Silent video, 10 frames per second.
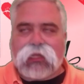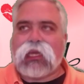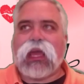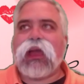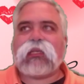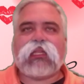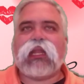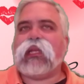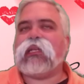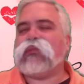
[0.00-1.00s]
Like, he
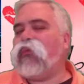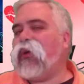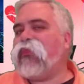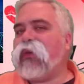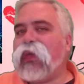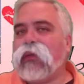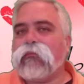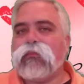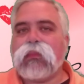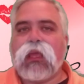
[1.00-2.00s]
accidentally does one
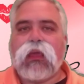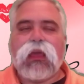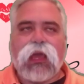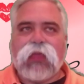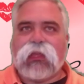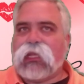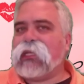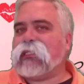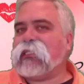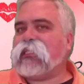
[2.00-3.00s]
thing, and then he
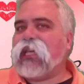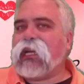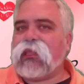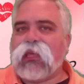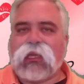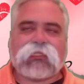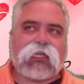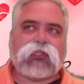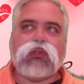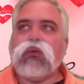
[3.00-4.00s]
does a second thing.
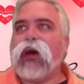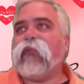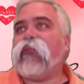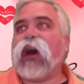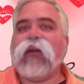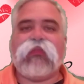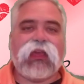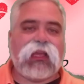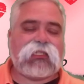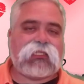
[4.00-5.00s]
It's like 2 out of 5
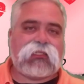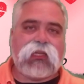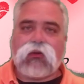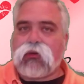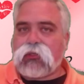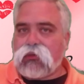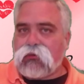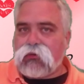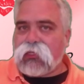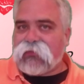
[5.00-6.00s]
things in order
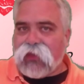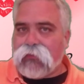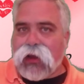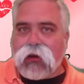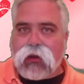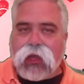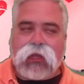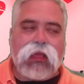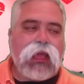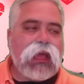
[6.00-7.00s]
to do this vampire line.